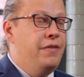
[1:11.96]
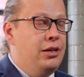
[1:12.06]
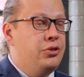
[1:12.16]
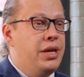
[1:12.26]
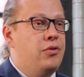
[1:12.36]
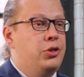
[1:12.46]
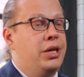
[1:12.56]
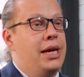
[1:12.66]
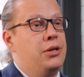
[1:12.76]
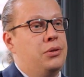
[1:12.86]
finish their
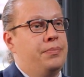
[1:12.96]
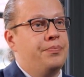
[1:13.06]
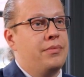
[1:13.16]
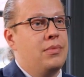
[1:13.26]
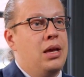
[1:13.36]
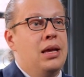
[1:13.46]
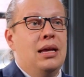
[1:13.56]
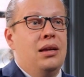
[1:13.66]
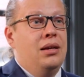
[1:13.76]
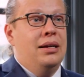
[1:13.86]
education?
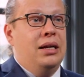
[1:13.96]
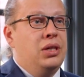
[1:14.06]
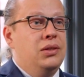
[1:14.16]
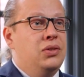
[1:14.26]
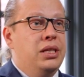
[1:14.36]
As you can see,